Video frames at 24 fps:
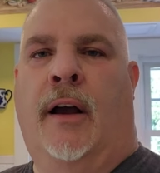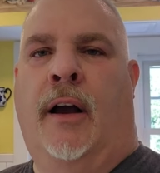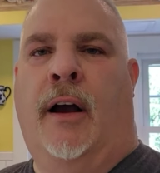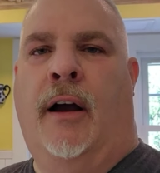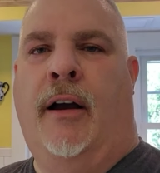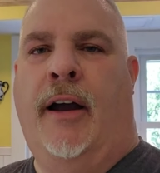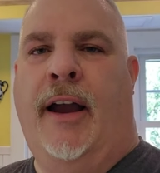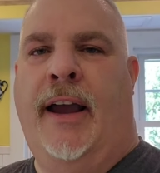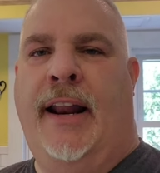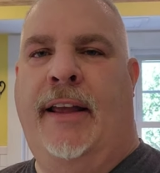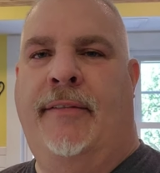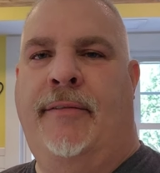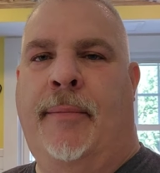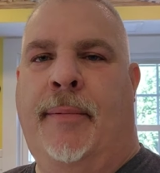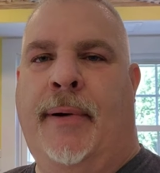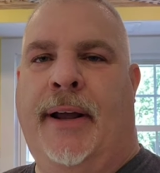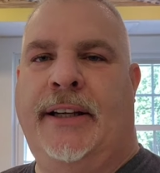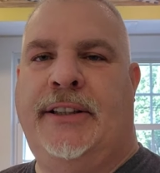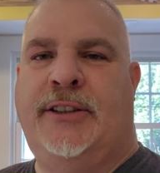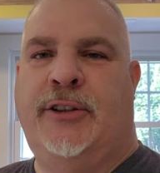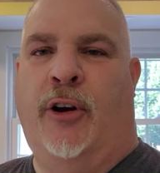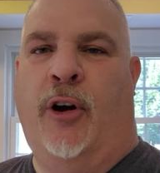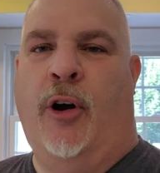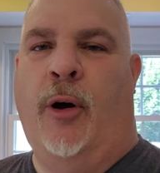All right,
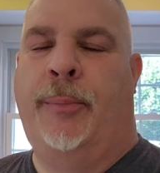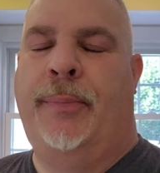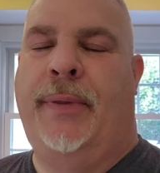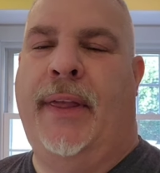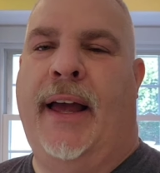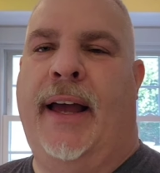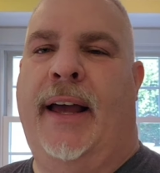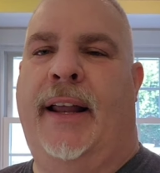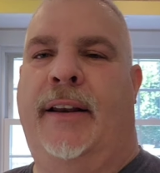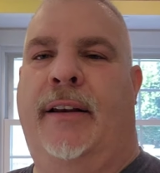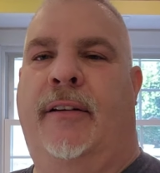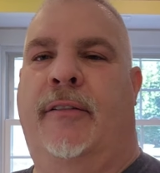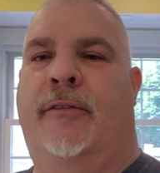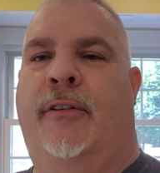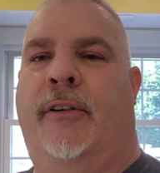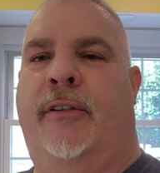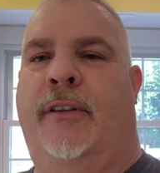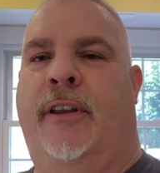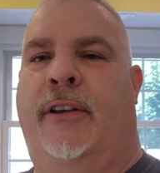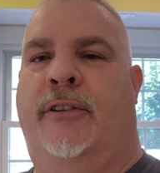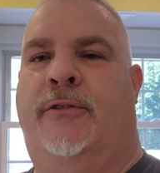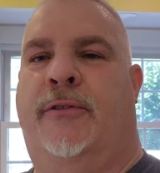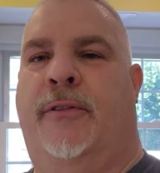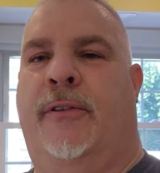everybody. So I hope that
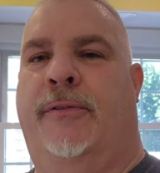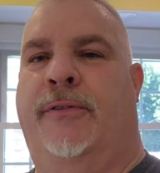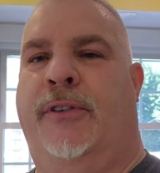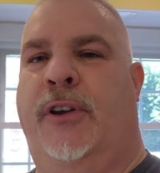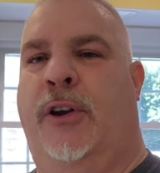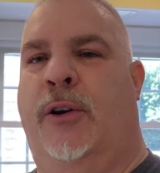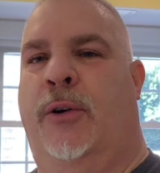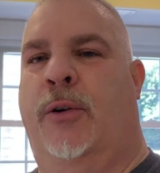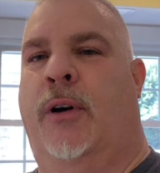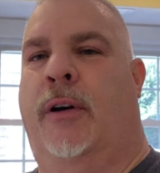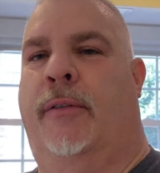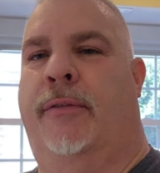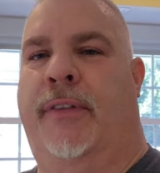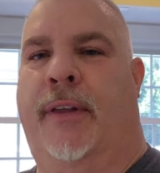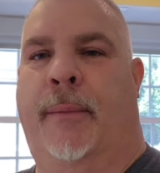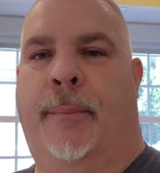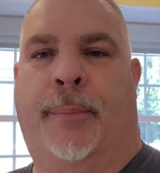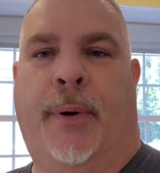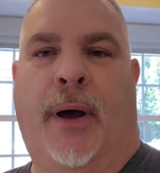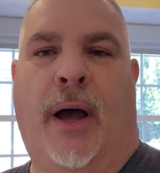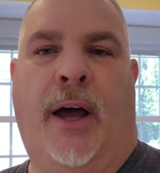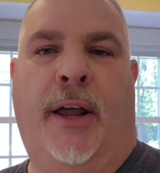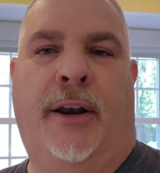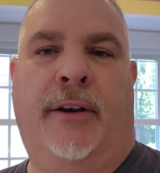this review of the
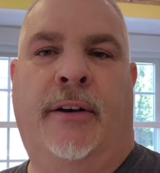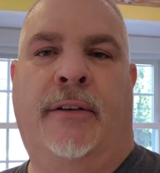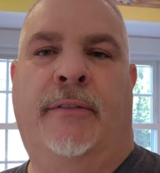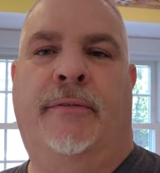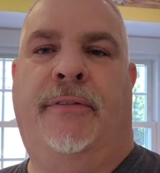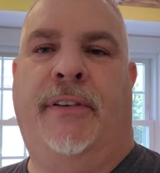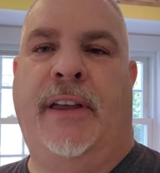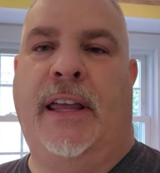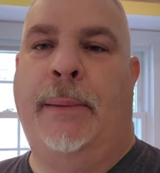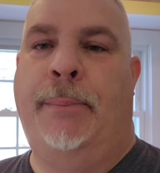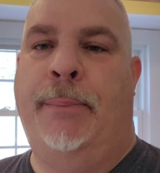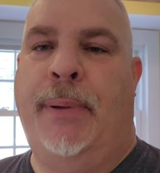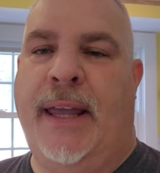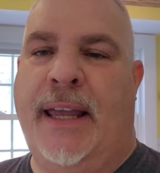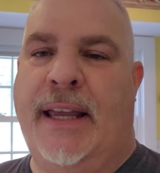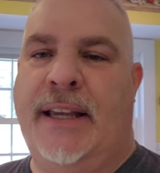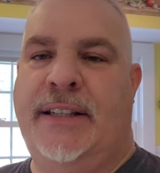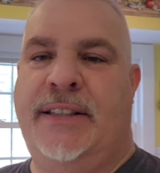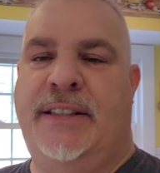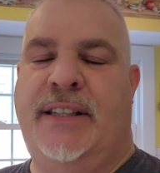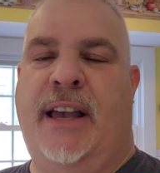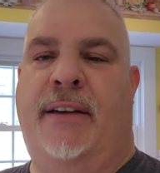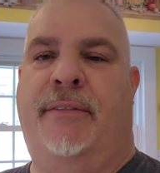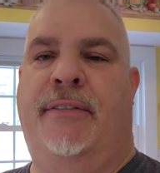Bunn
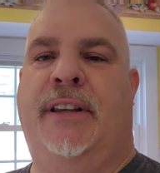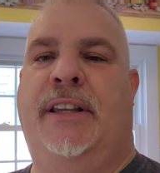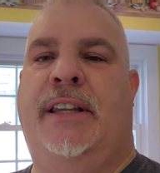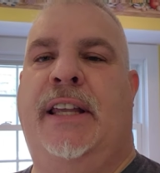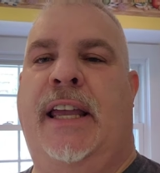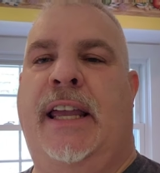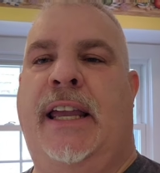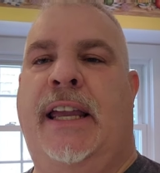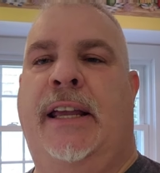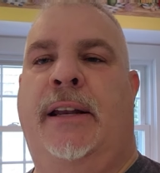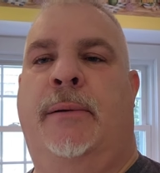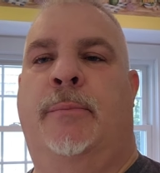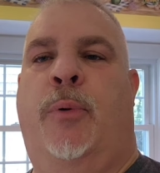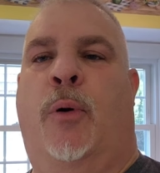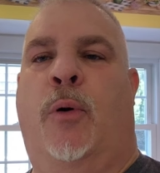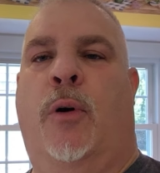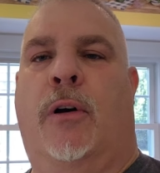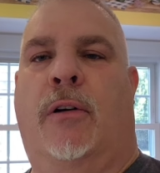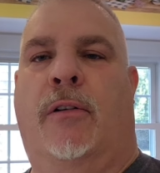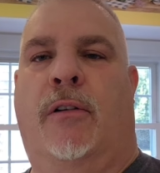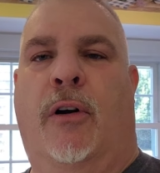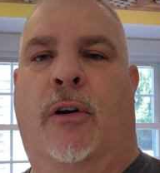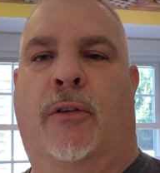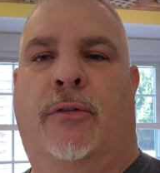VP17
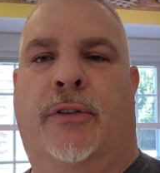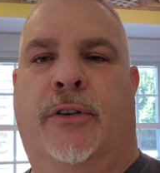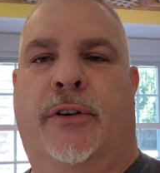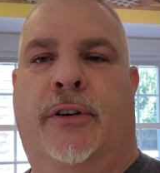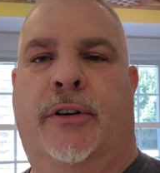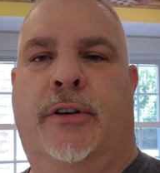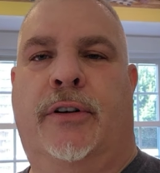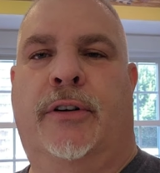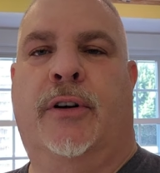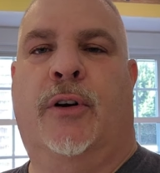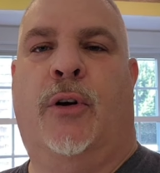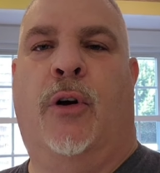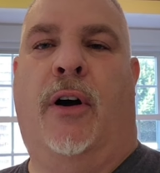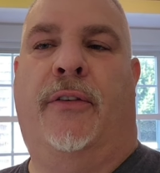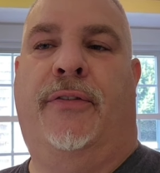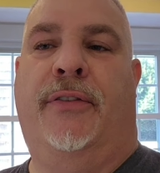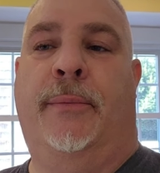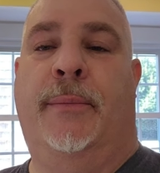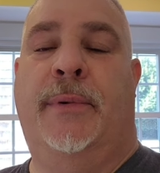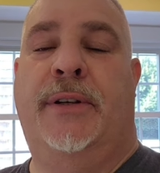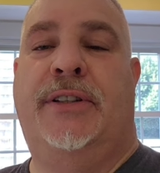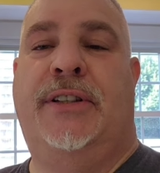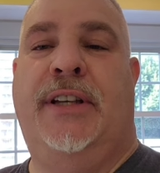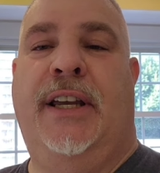pour over coffee
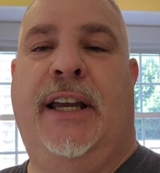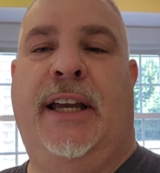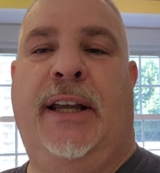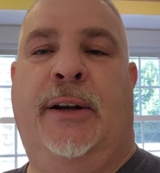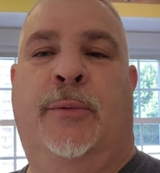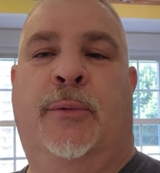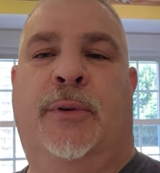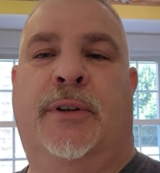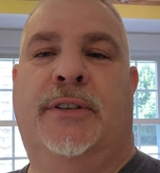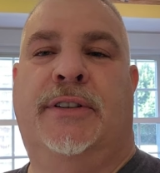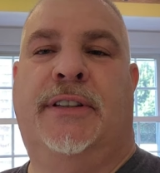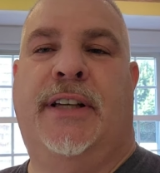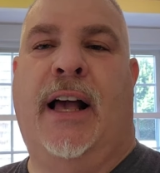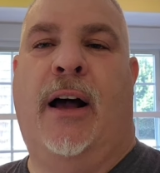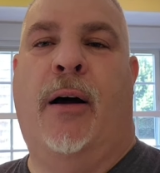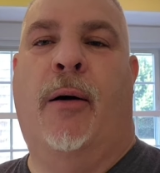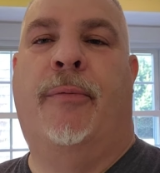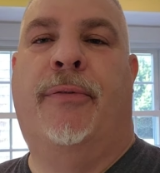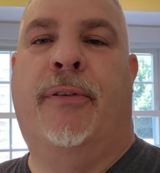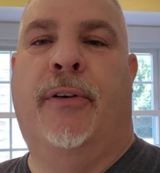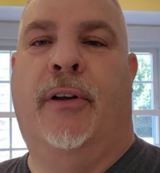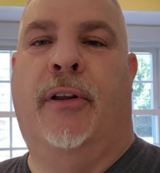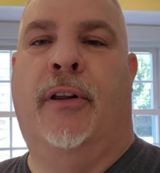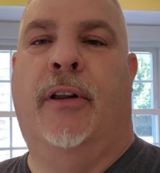machine was
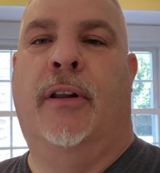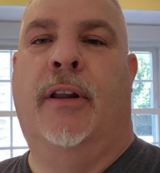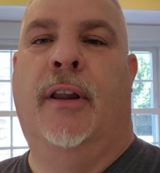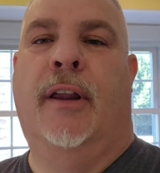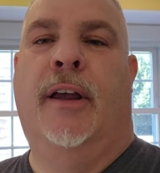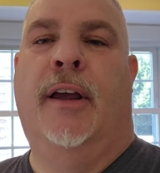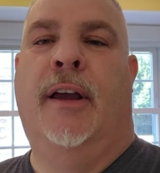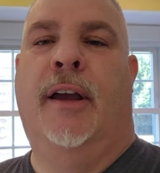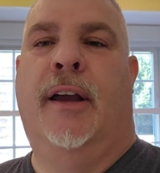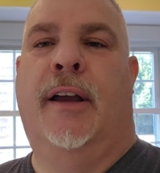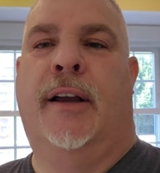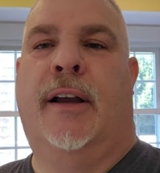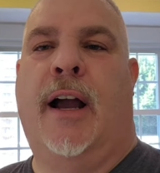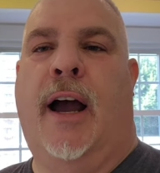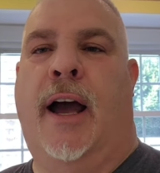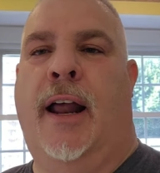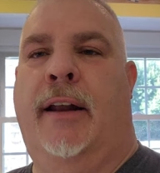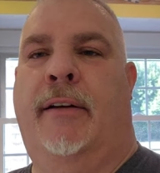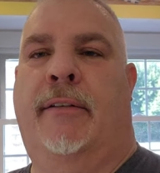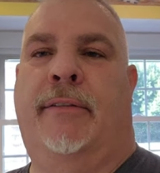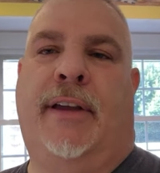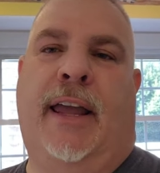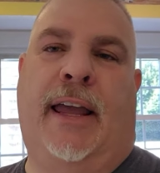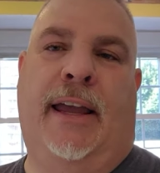helpful.
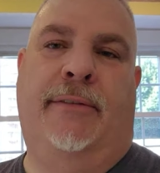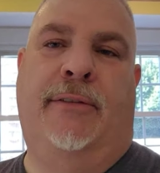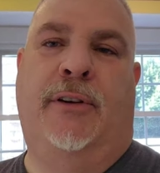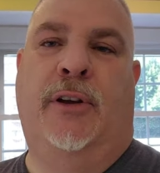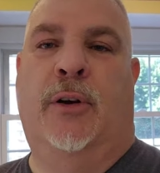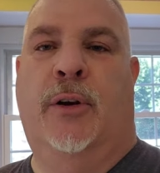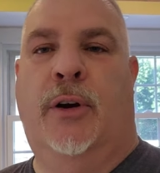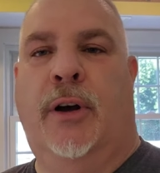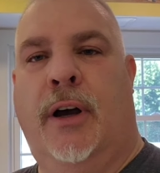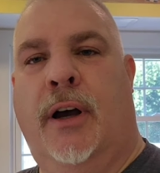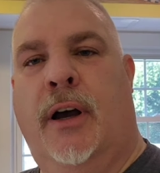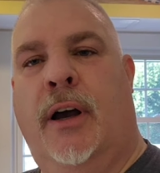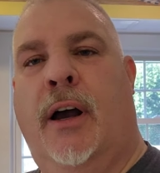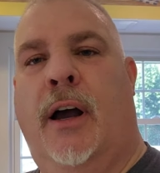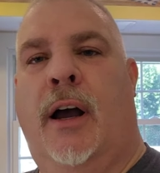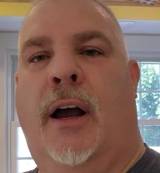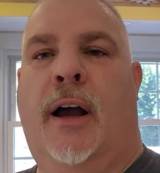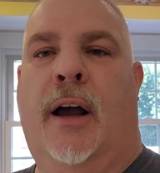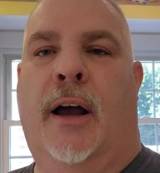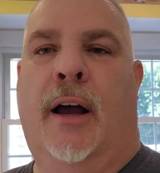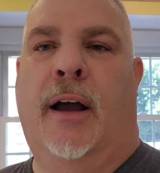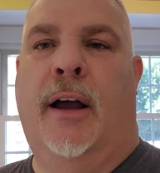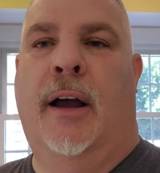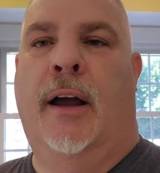Kind of gave you a,
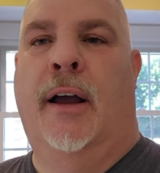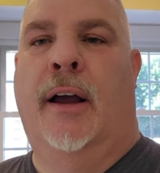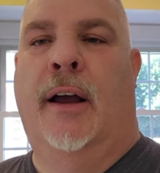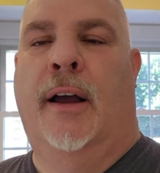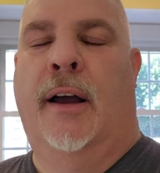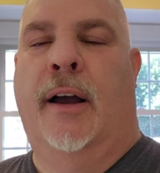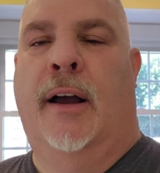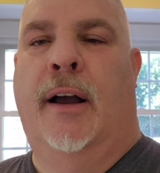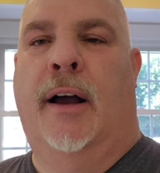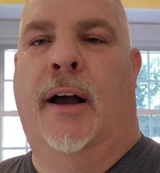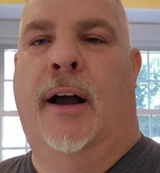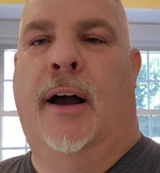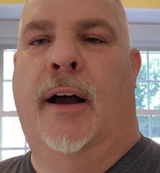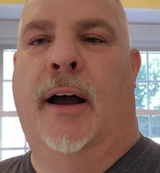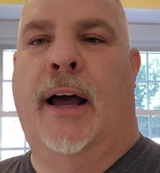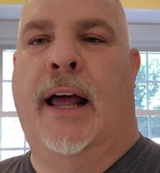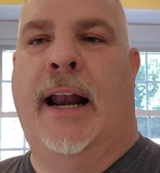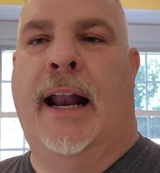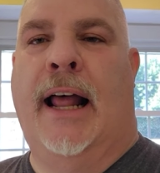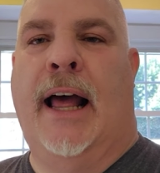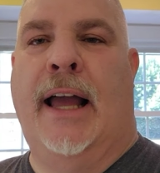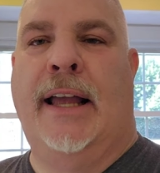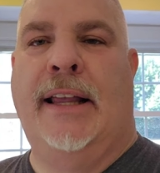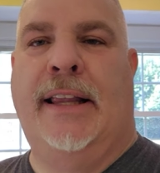a uh,
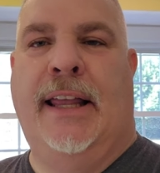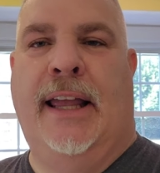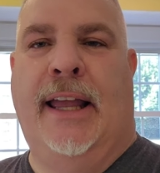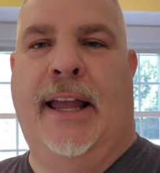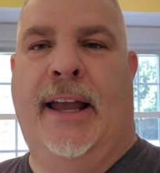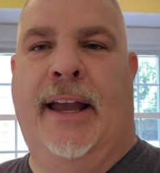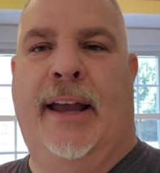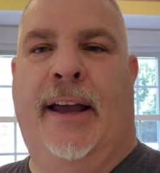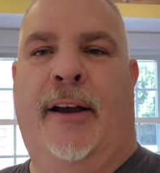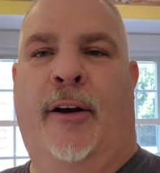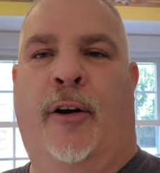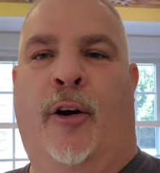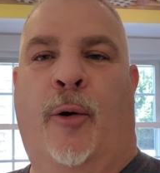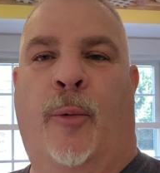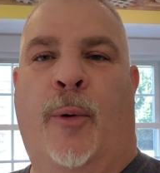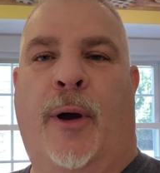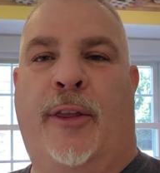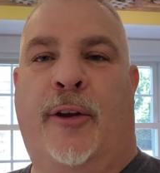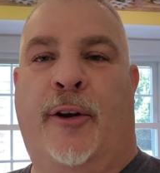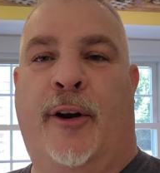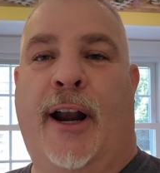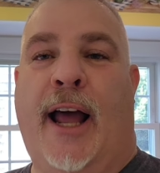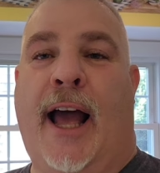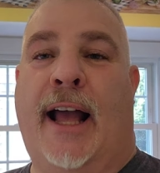an idea on
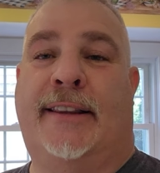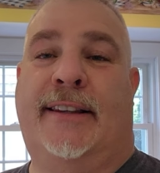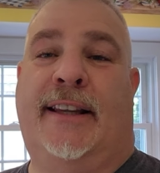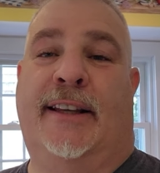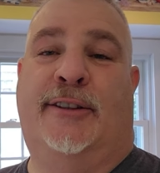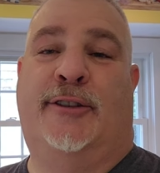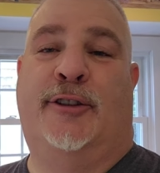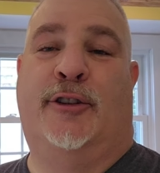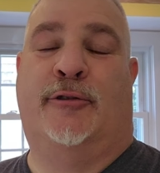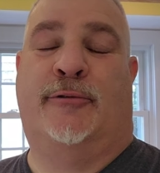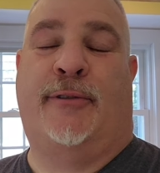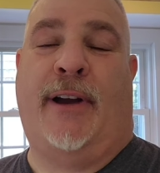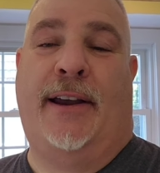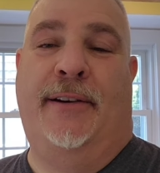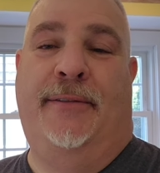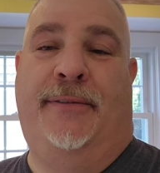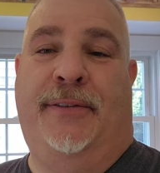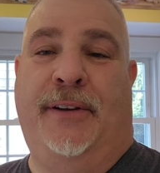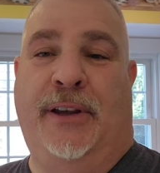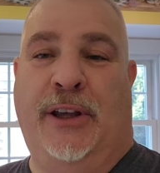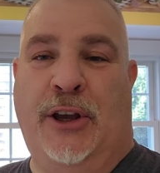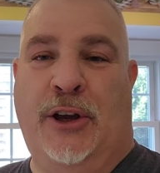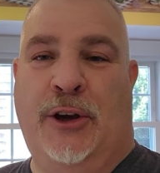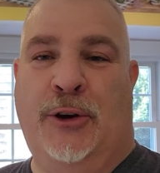whether or not this is right
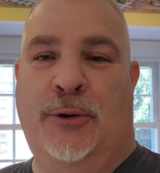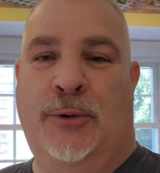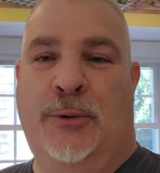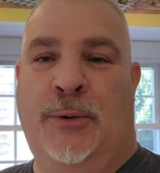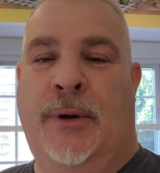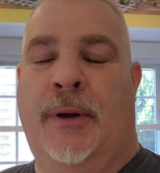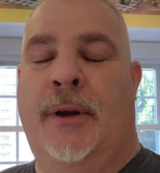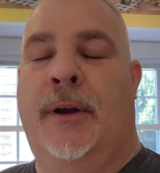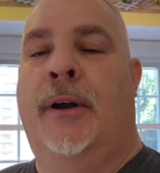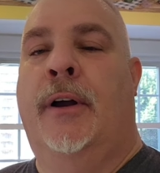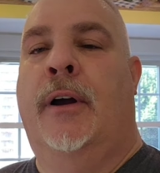for you.